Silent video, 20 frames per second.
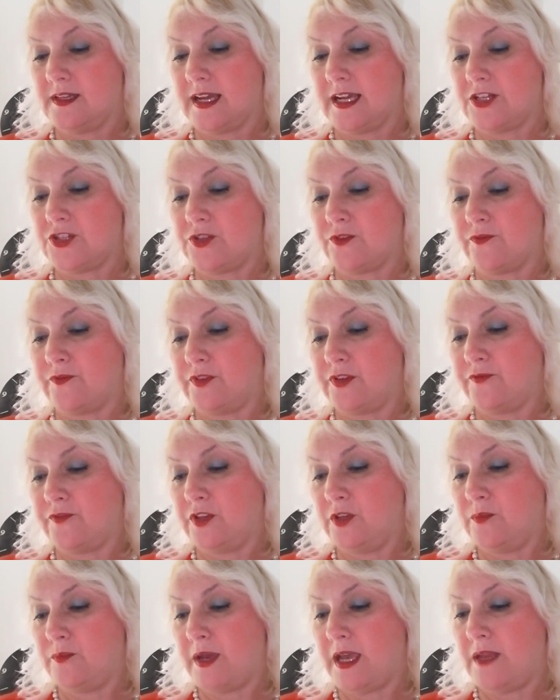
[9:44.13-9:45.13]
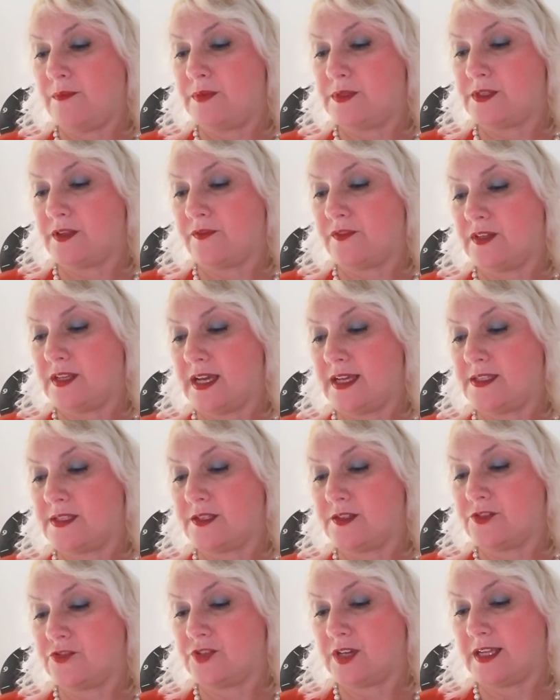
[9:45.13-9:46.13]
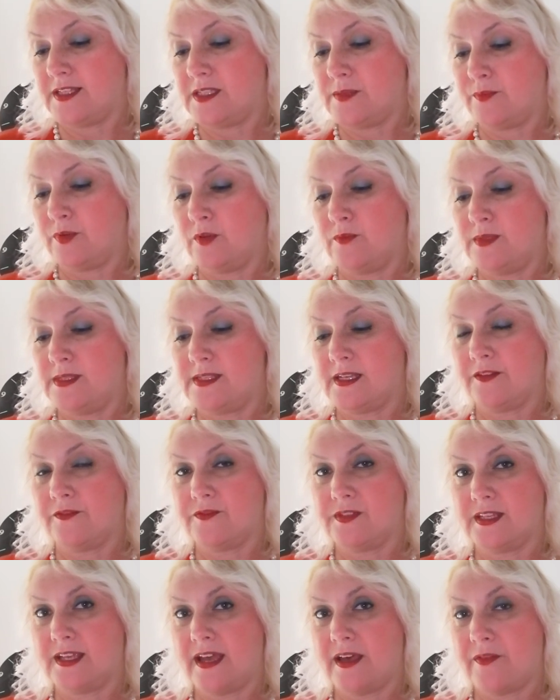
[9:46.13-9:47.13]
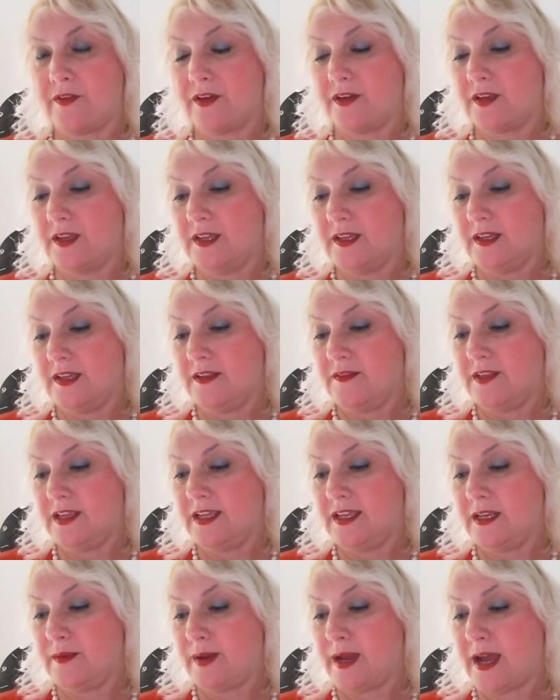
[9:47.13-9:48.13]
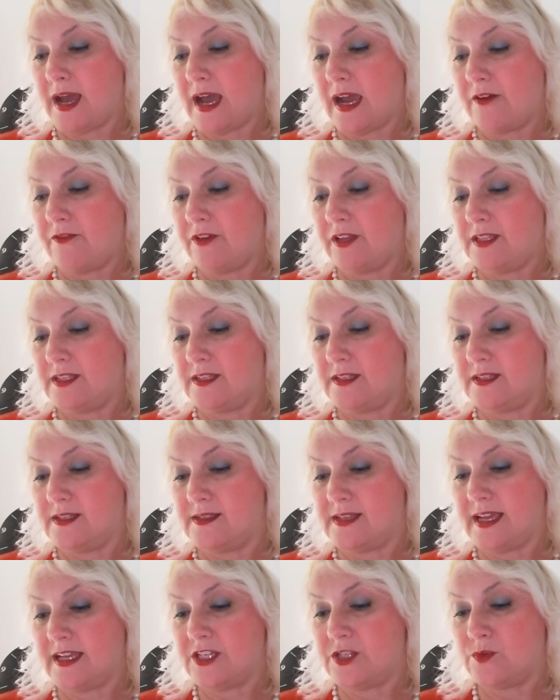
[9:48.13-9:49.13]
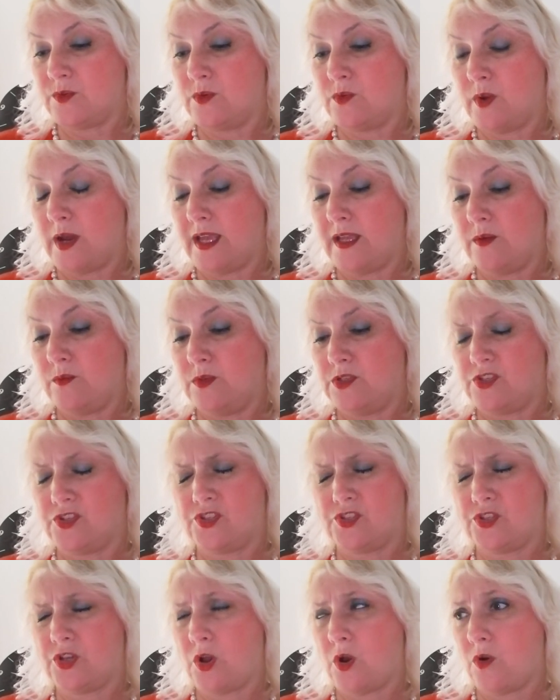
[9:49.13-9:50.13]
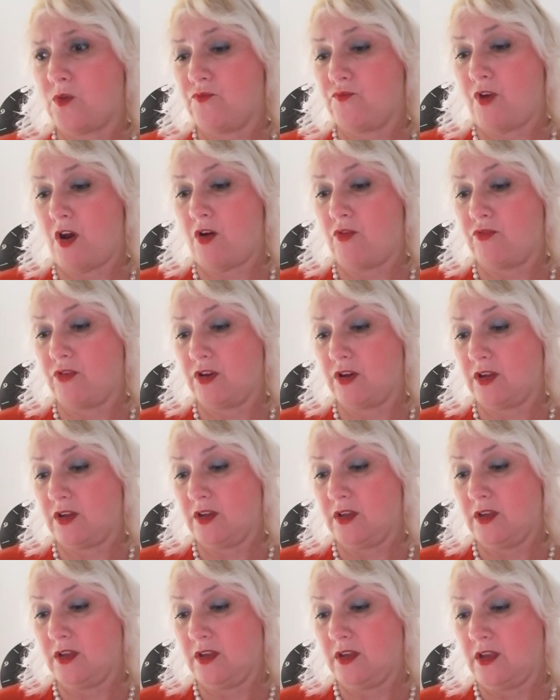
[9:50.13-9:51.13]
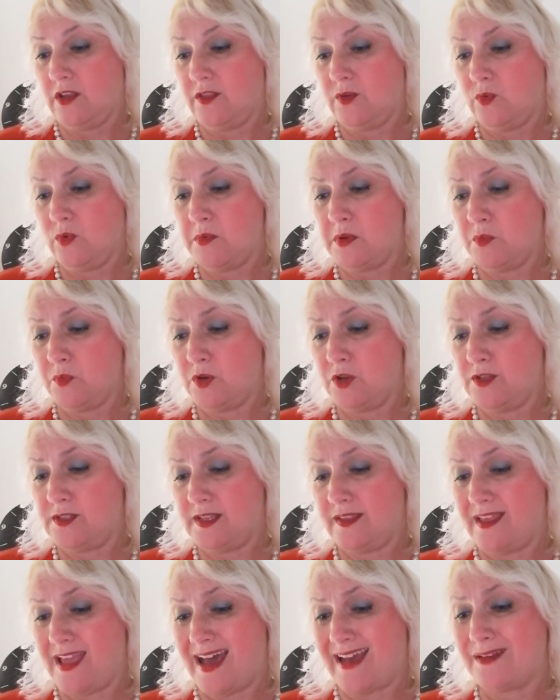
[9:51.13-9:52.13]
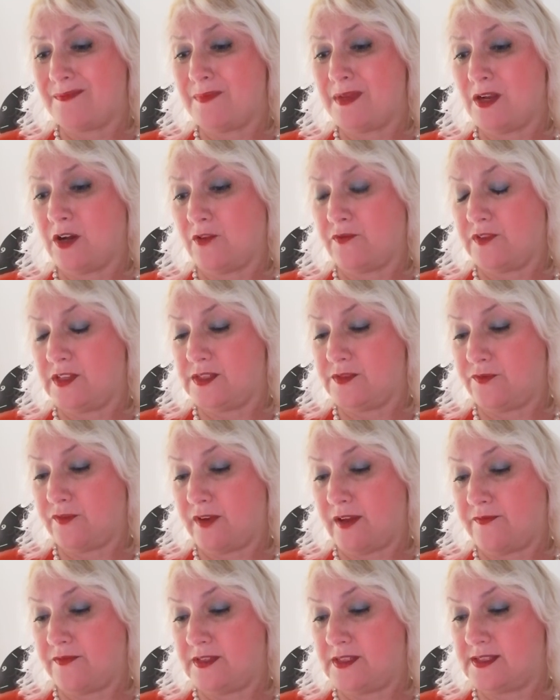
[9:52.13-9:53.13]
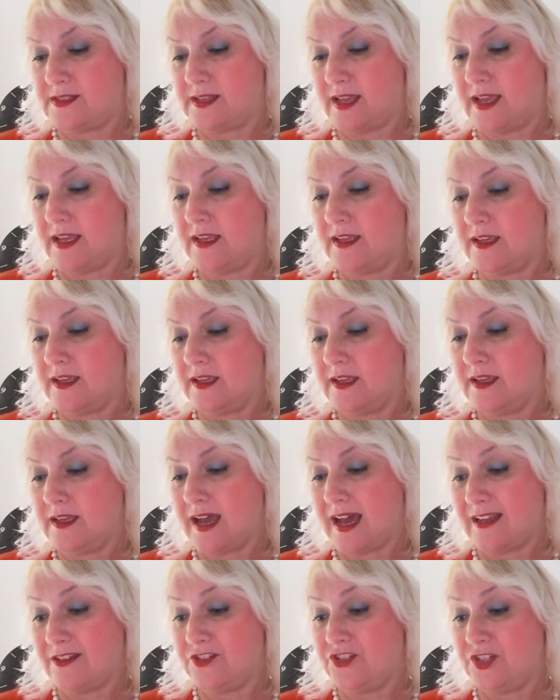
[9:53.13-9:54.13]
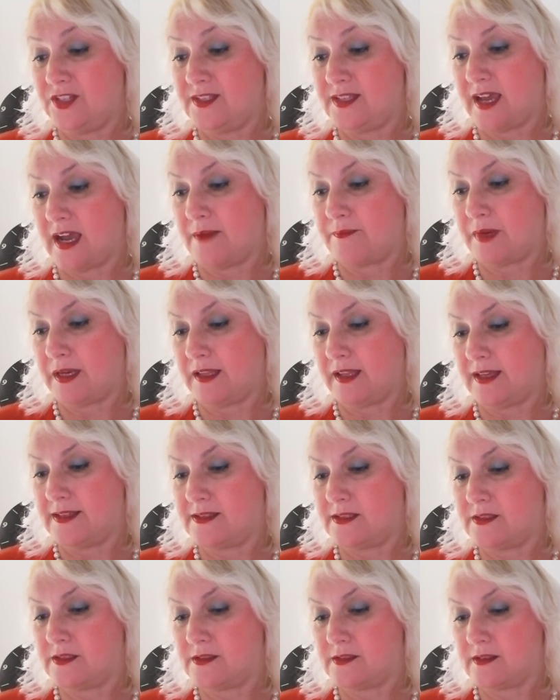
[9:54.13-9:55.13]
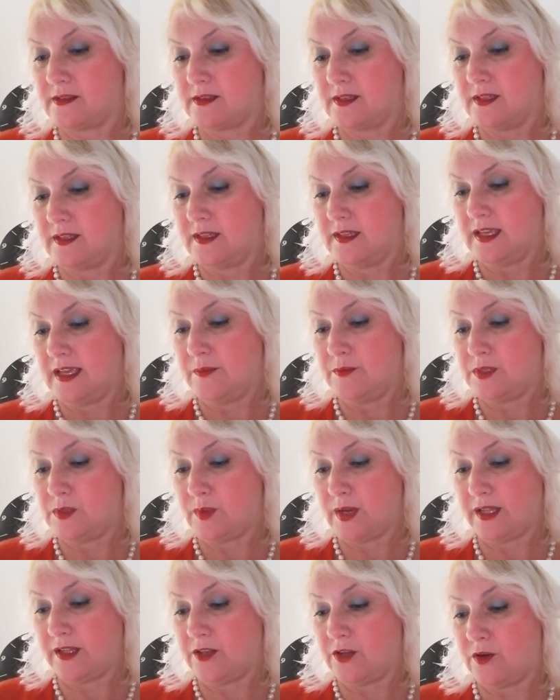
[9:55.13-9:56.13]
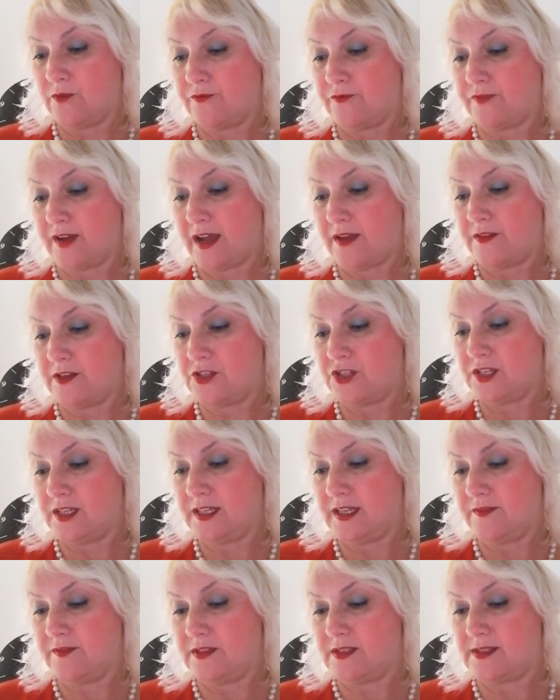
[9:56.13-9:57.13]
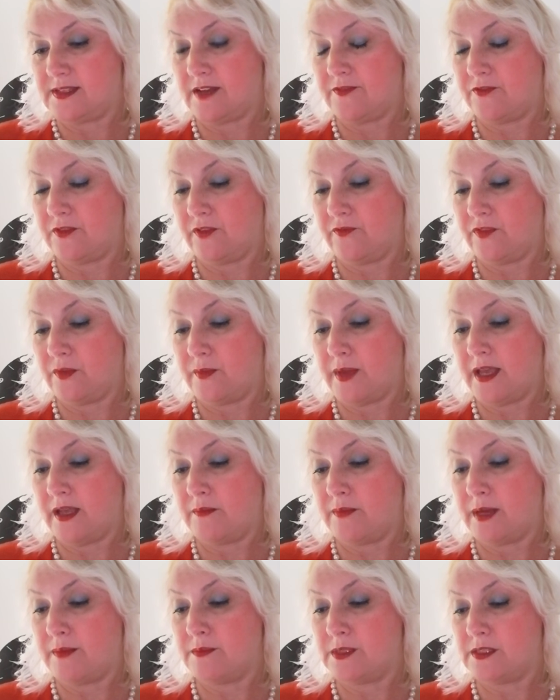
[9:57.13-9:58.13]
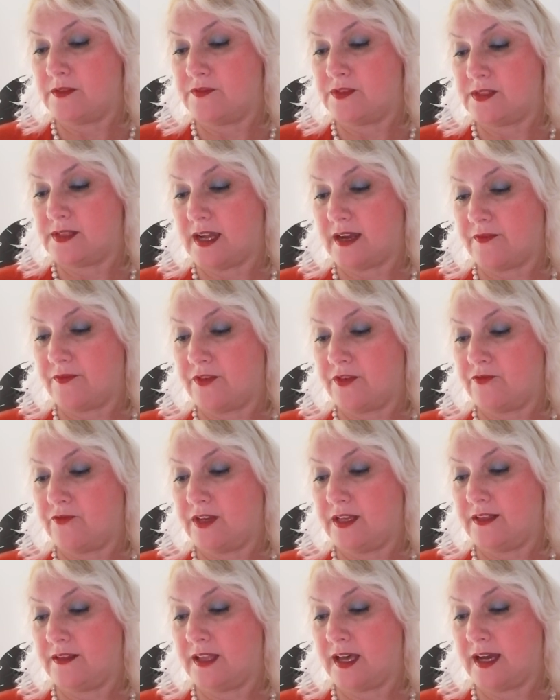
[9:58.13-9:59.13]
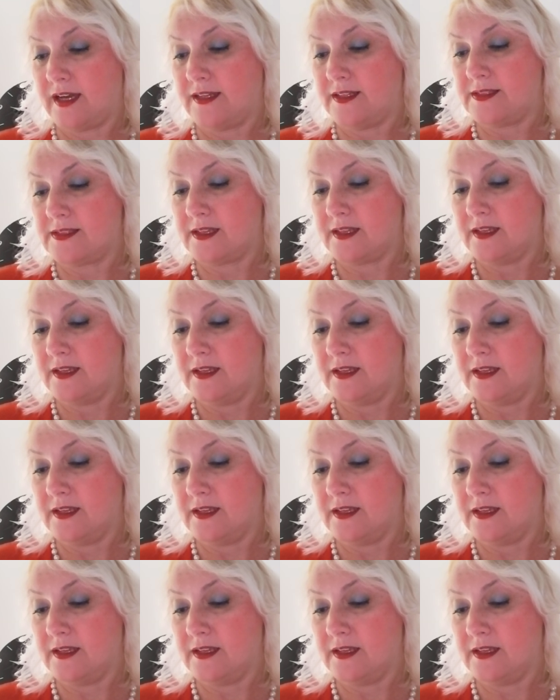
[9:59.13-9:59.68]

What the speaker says: I shuffled a few papers on the desk and tried to pull myself together. Thinking about Harriet in a sexual way was so wrong. The woman worked in the admin office, for heaven's sake, and she typed my letters. It was a well-known fact that she'd given several of the male members of staff the green light,